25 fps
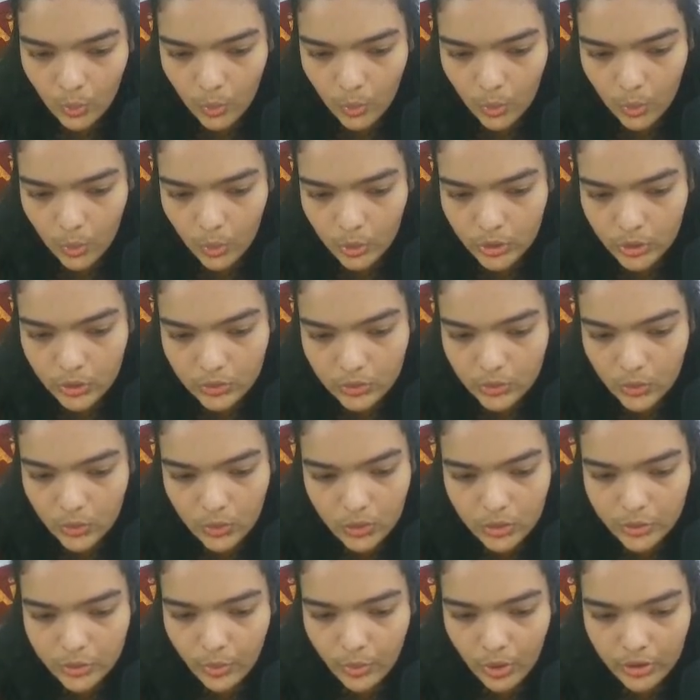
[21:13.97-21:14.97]
You
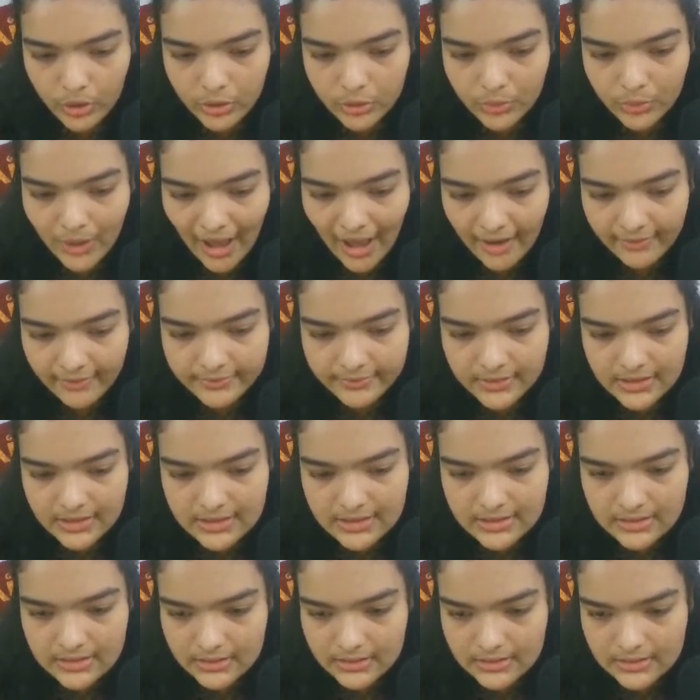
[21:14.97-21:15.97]
don't want to have
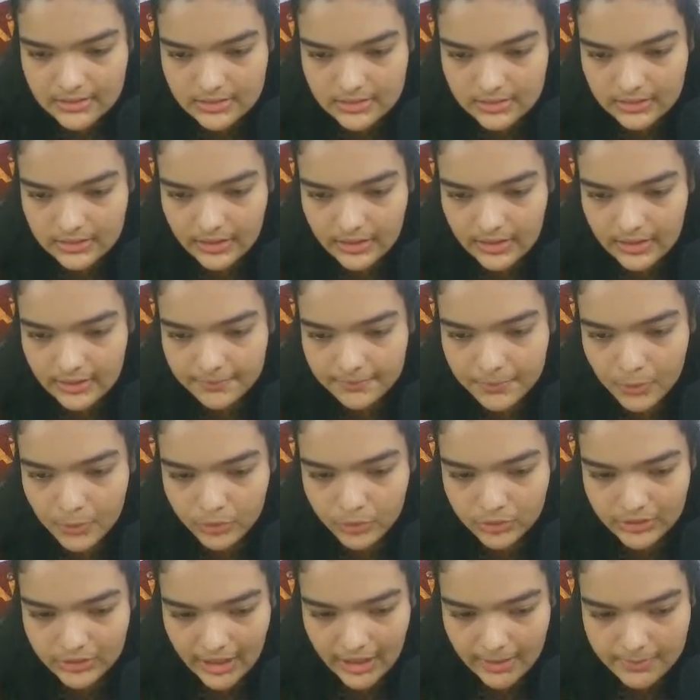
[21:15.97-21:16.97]
these screen
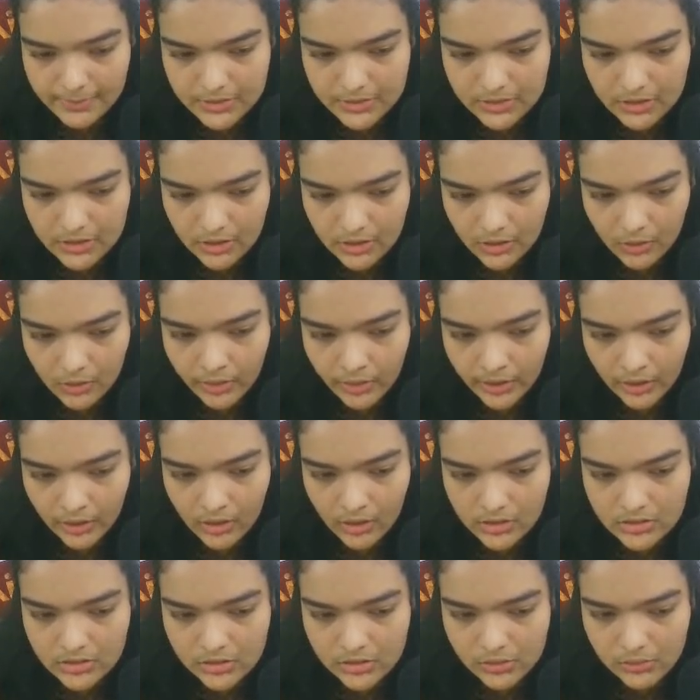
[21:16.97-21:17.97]
prototypes going
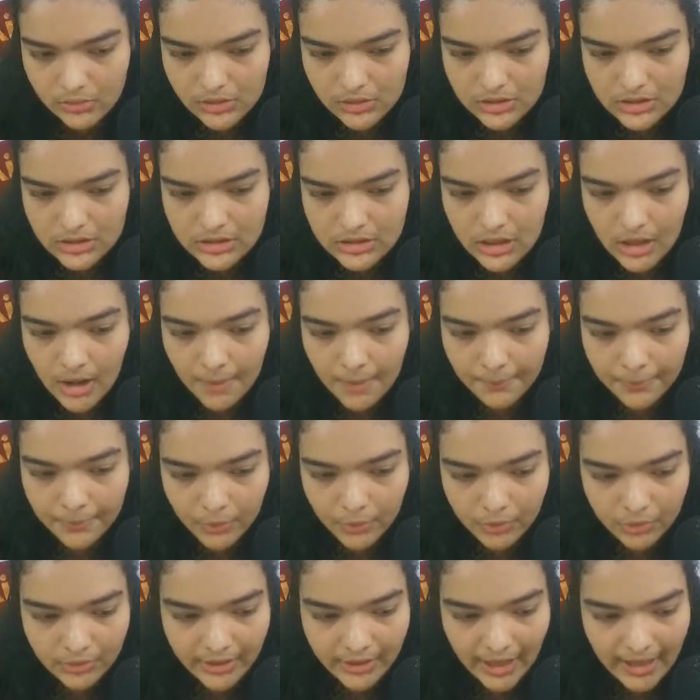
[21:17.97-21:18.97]
on, so you'll just
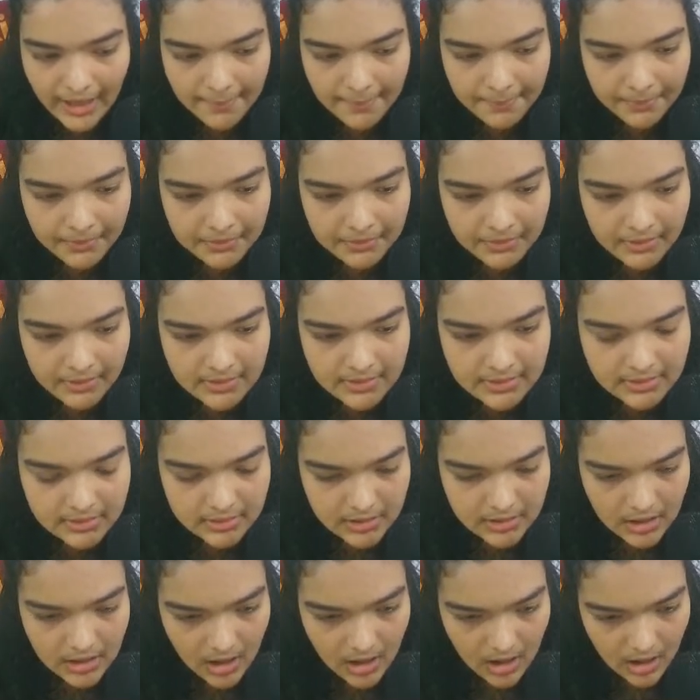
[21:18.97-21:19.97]
prototype this.